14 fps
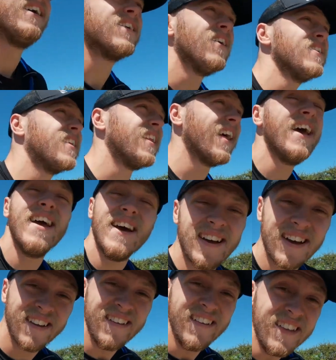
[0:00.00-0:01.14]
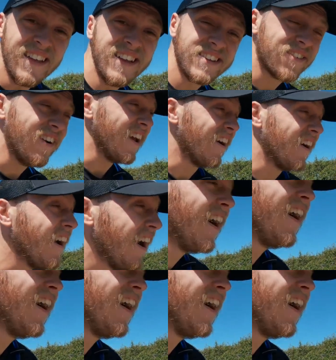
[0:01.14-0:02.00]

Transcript: Hot today. It's really hot.